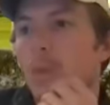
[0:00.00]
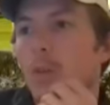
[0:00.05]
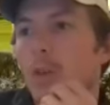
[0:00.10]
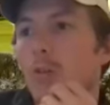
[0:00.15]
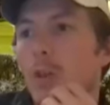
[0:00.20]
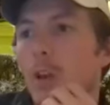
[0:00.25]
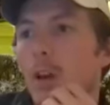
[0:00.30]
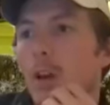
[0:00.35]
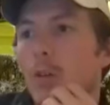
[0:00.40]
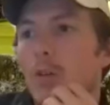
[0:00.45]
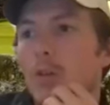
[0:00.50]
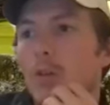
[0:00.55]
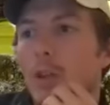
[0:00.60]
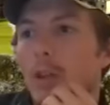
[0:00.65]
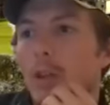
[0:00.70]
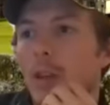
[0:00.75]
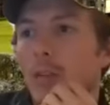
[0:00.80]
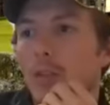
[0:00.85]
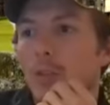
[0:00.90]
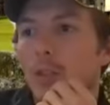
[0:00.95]
No, they
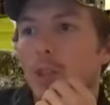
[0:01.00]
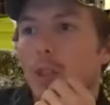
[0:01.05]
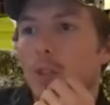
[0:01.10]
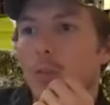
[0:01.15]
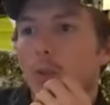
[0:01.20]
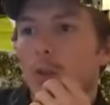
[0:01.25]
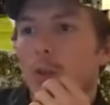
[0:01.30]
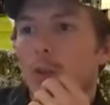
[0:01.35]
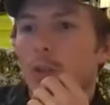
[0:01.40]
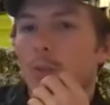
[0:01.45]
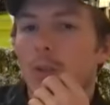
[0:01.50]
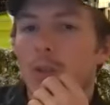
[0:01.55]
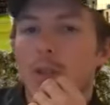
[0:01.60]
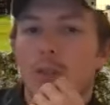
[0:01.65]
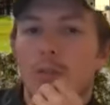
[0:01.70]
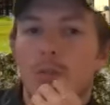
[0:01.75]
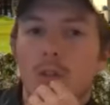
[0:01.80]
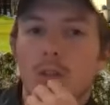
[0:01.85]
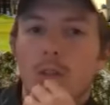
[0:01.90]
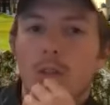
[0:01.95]
definitely get more
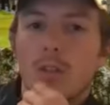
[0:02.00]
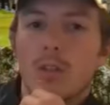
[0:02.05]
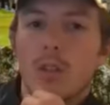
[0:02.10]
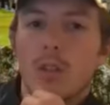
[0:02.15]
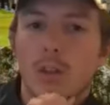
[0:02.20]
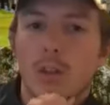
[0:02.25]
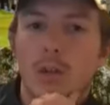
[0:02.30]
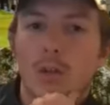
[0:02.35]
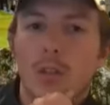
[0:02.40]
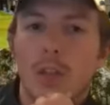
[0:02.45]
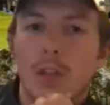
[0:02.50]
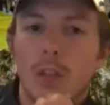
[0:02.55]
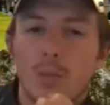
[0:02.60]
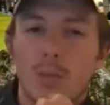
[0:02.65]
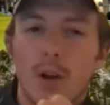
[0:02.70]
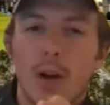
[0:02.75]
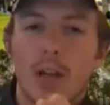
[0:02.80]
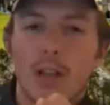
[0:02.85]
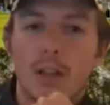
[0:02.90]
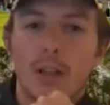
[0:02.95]
expensive once you start going to like
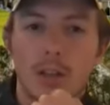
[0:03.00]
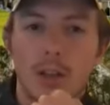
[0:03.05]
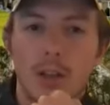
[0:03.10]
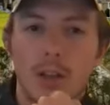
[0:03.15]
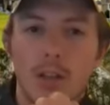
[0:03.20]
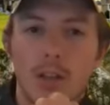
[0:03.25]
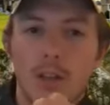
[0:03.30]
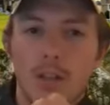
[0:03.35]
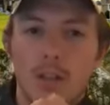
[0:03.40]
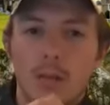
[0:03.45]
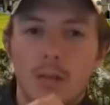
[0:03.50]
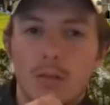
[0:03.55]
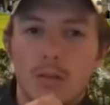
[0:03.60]
Pinecrest.